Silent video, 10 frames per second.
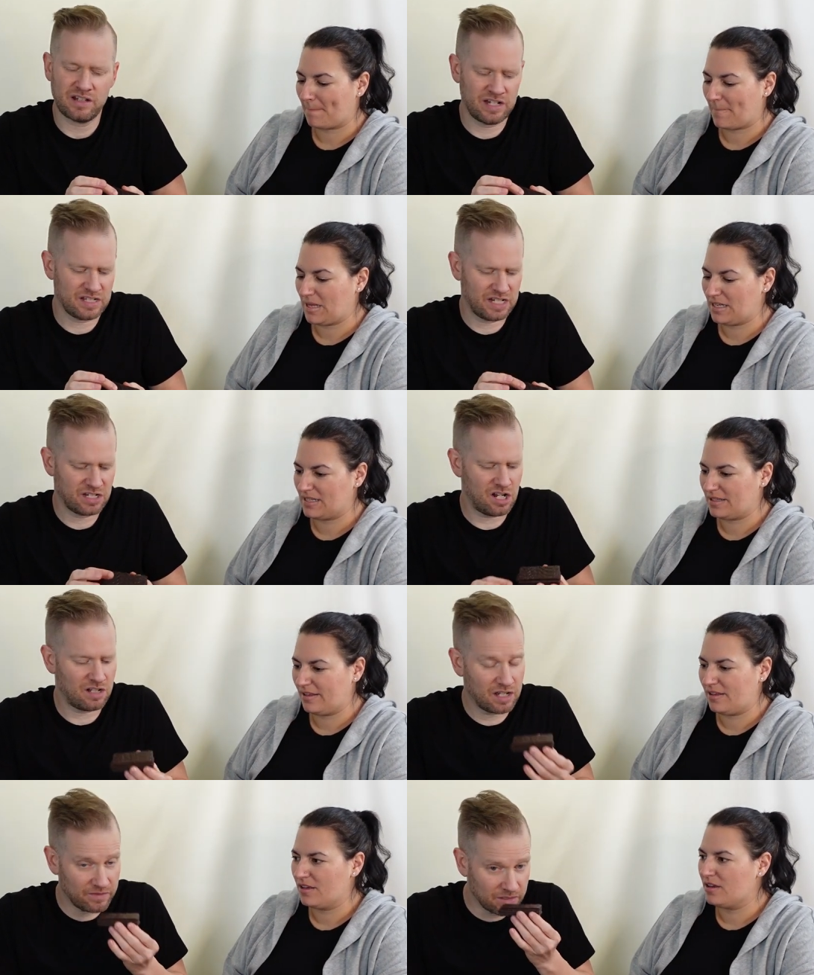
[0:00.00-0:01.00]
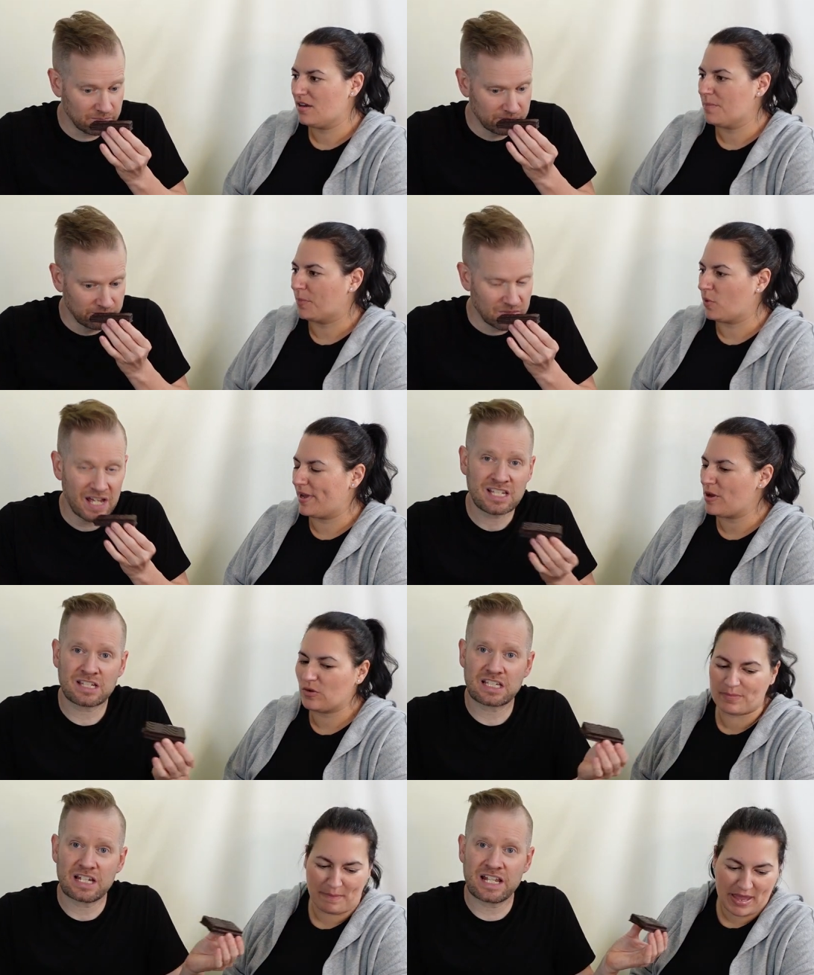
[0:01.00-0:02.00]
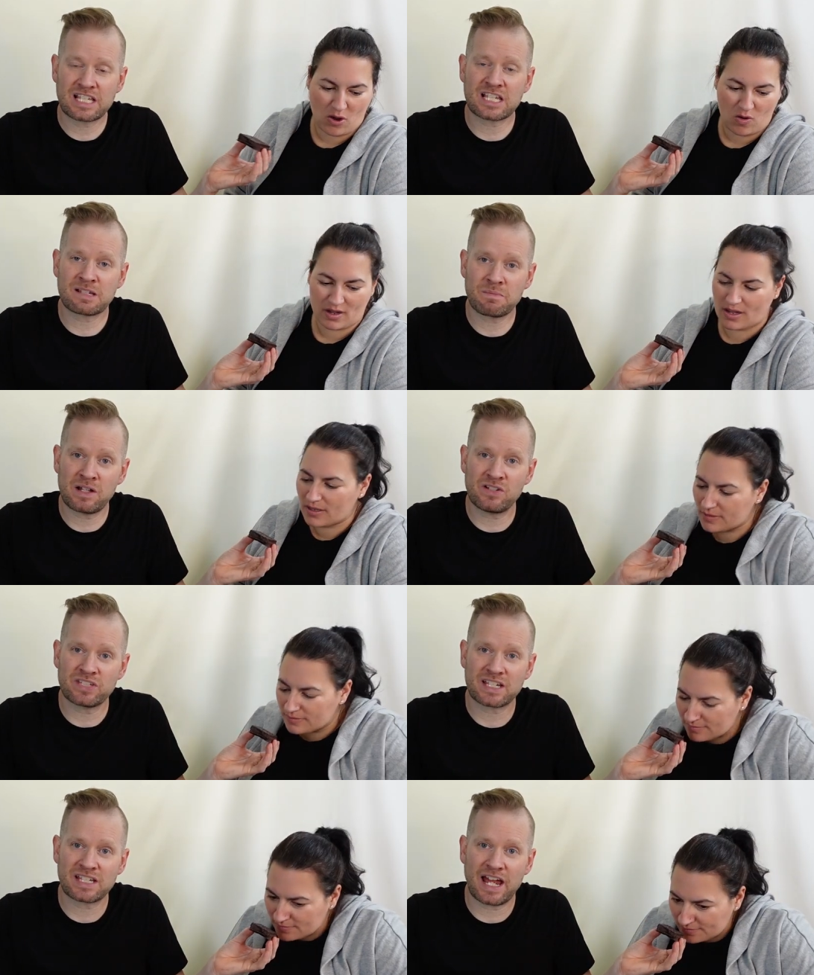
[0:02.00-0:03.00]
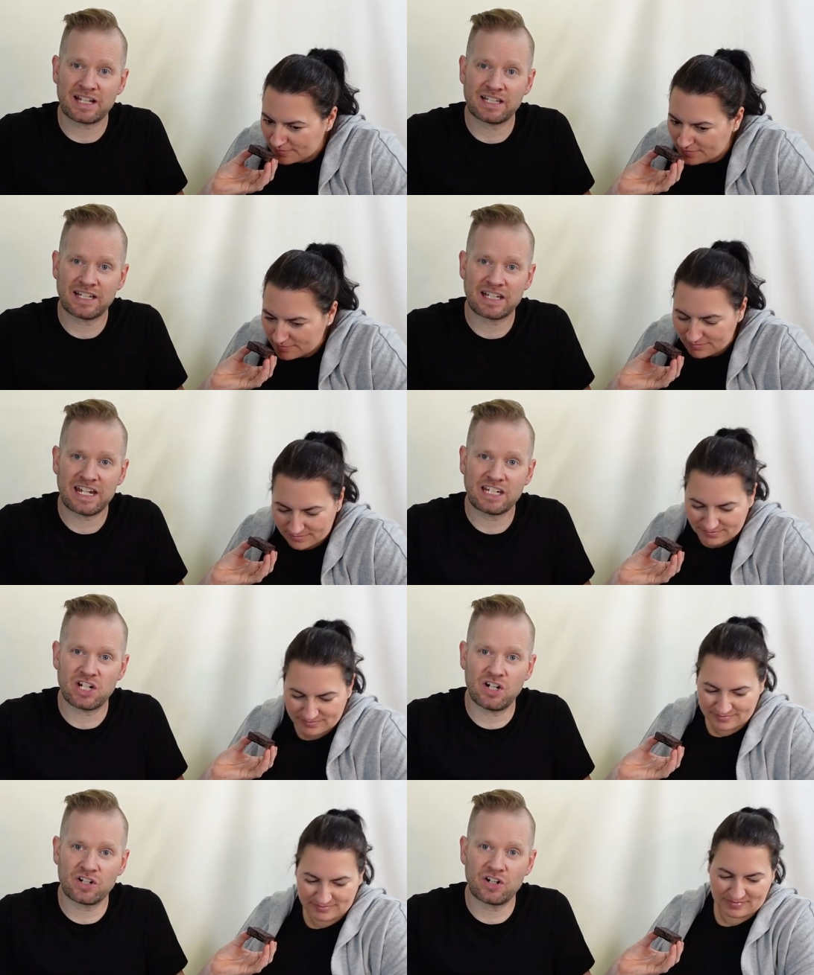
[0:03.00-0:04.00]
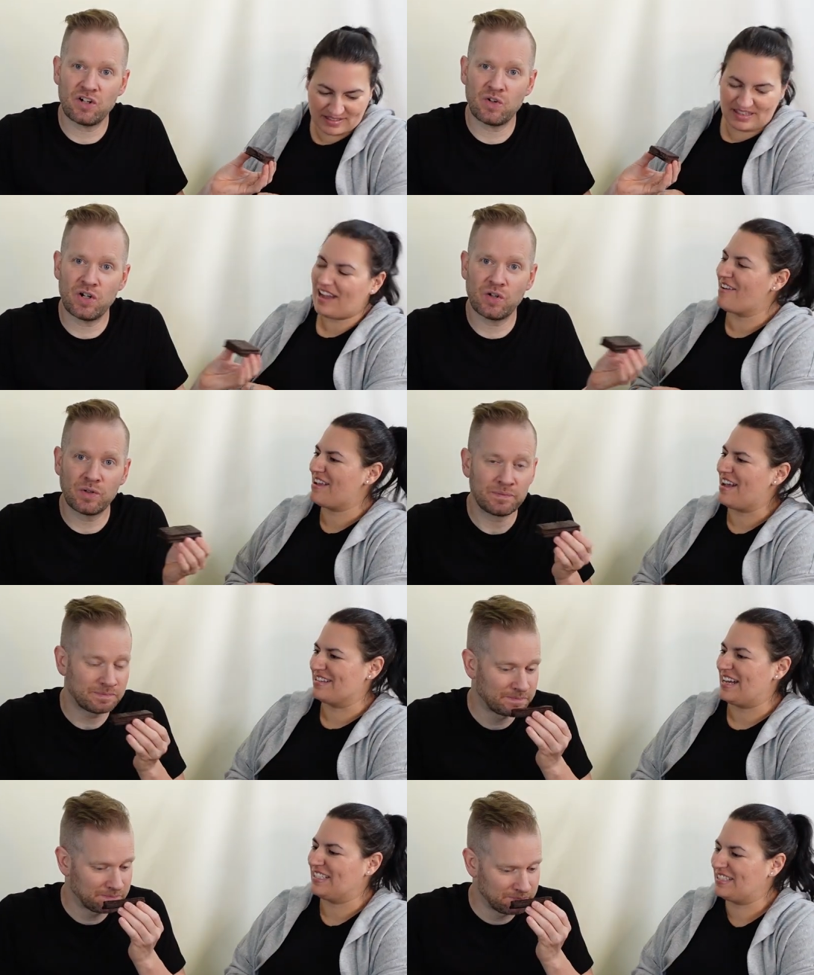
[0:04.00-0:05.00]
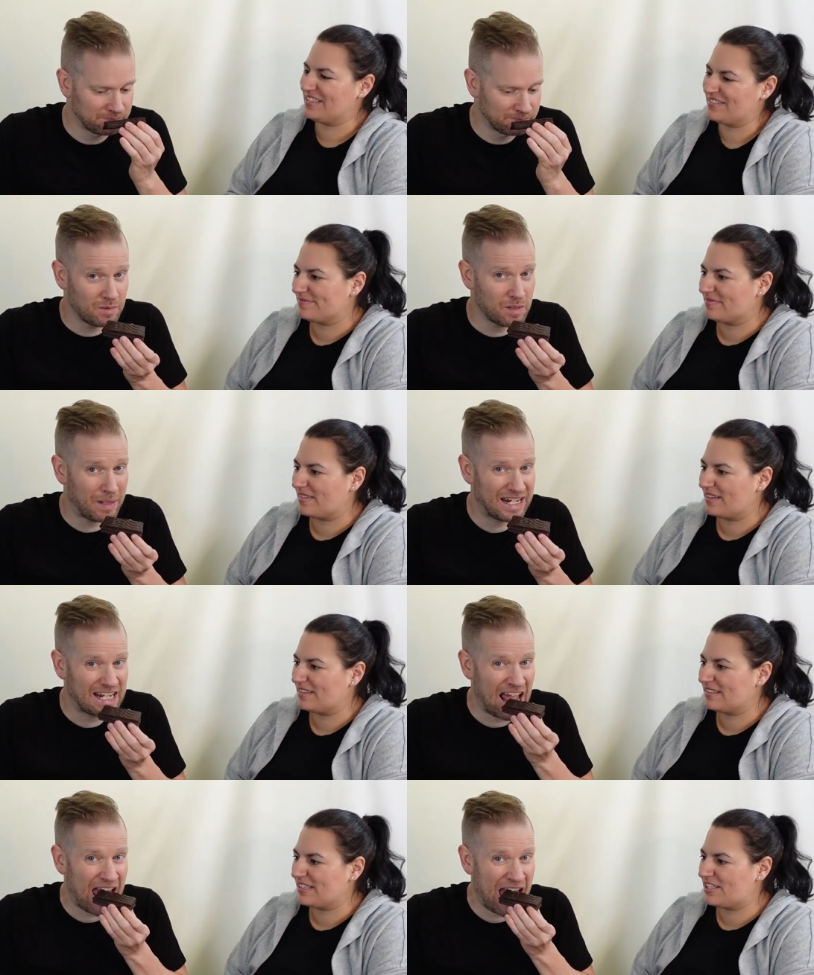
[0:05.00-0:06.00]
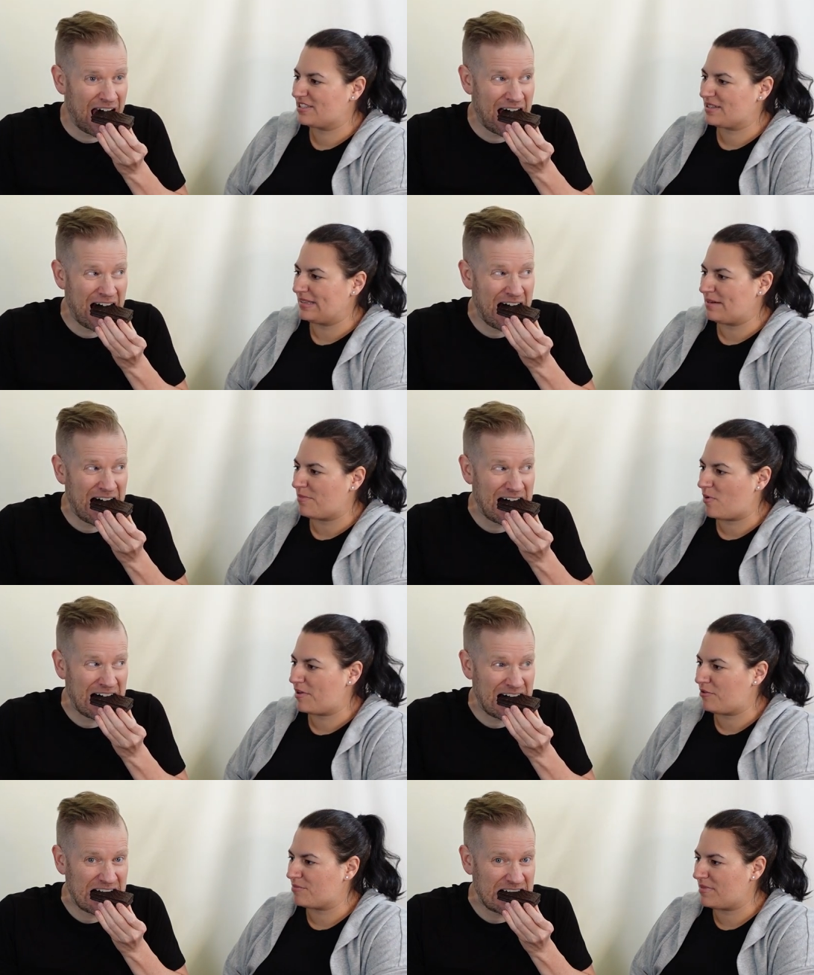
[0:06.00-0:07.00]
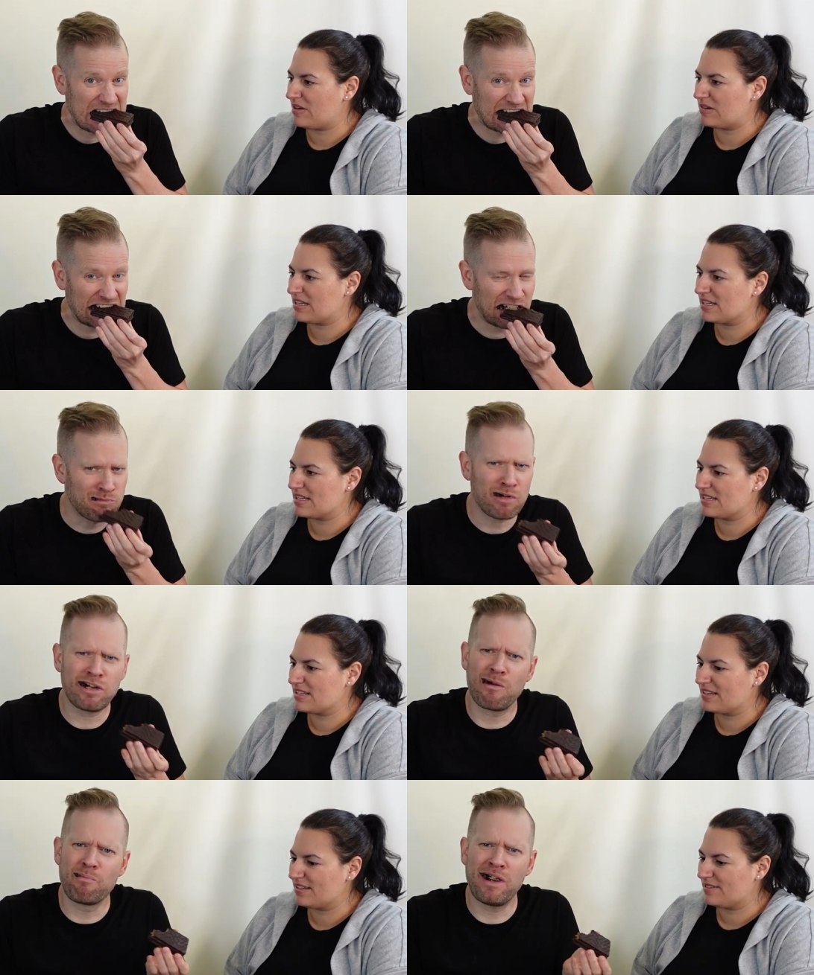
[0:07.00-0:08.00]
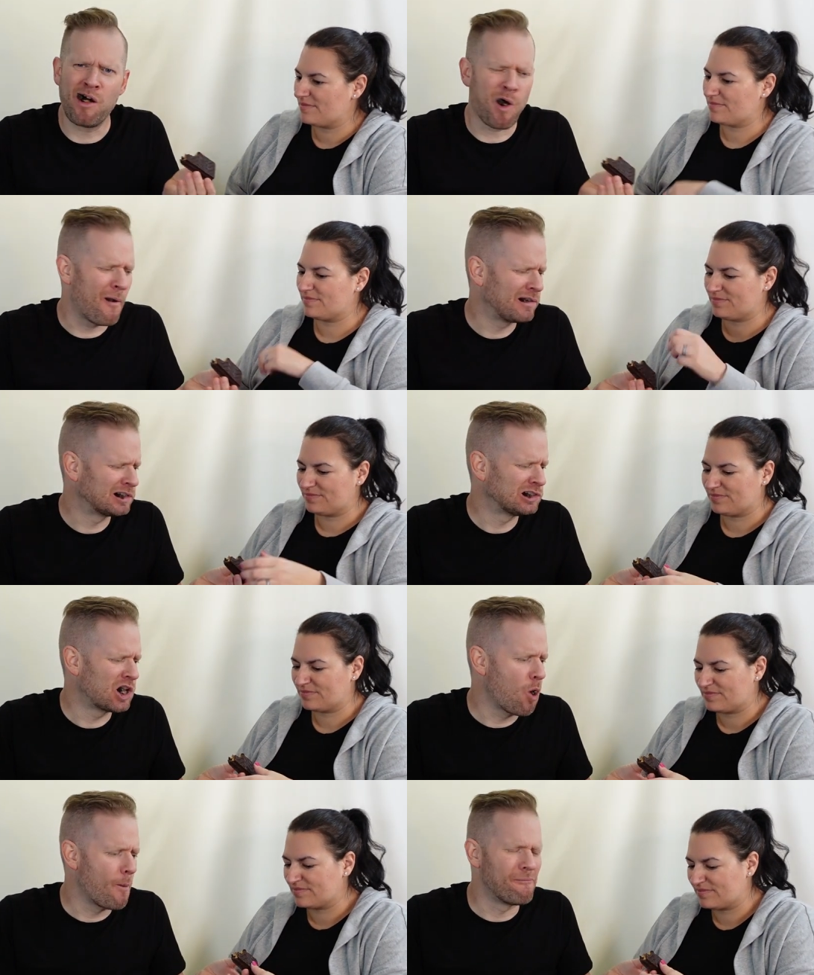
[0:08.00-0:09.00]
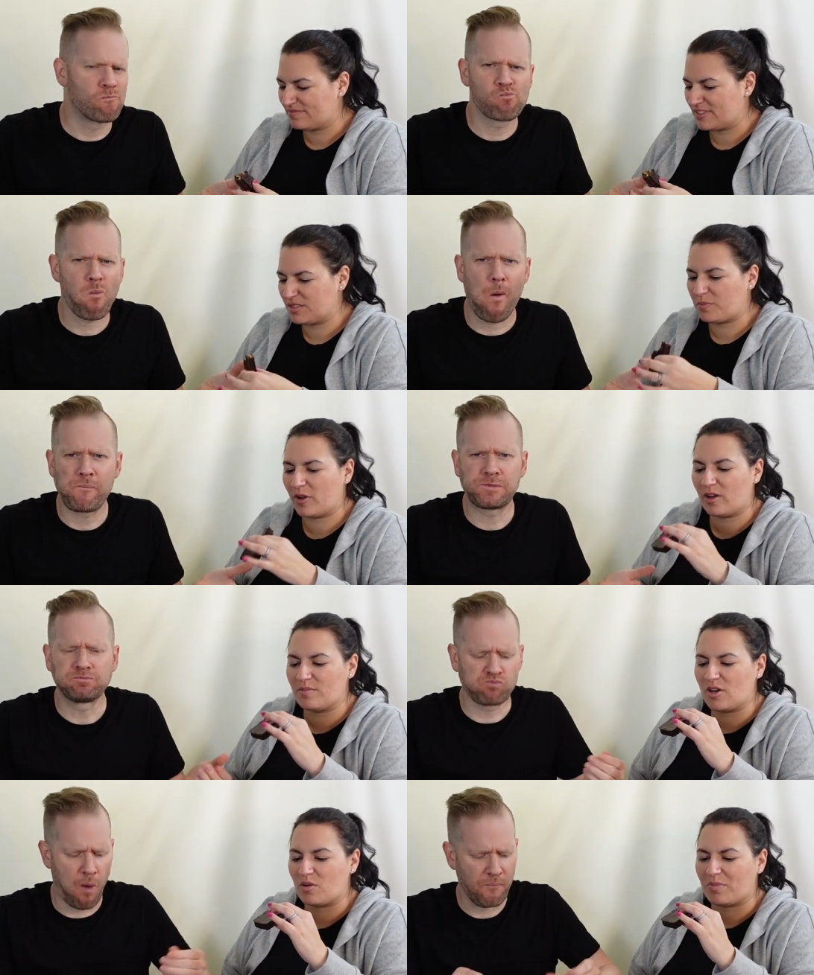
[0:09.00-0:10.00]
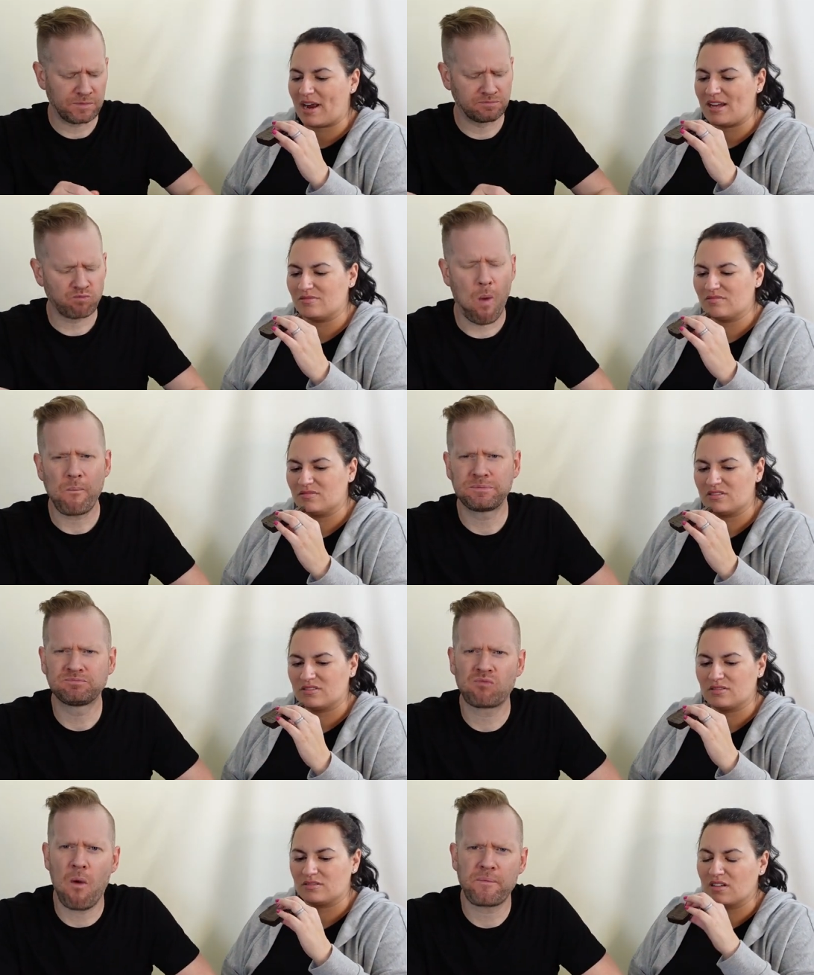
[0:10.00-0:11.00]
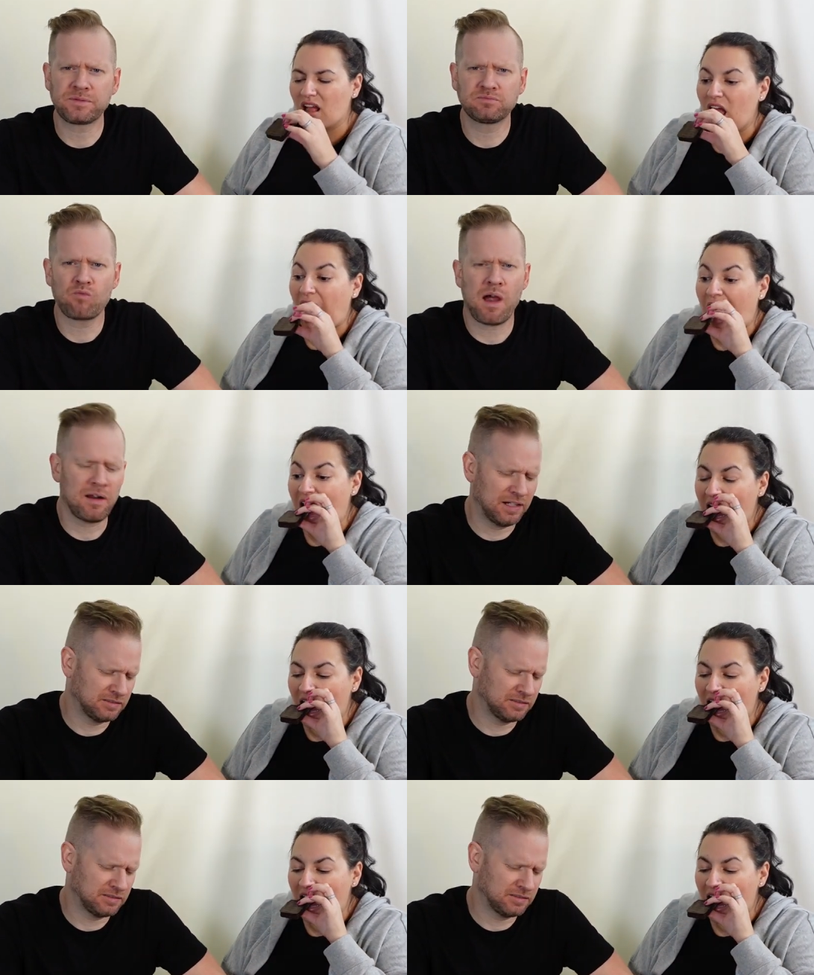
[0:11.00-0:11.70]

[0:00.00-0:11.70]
Speaker 1: and it's like chocolate covered. Boiled it's, milk. It smells exactly like a ding dong or ho ho. Oh yeah, it does. I'm gonna bite it.
Speaker 2: Get you some of that boiled milk. Oh,
Speaker 1: boiled milk.
Speaker 2: Is boiled milk brown?
Speaker 1: I, I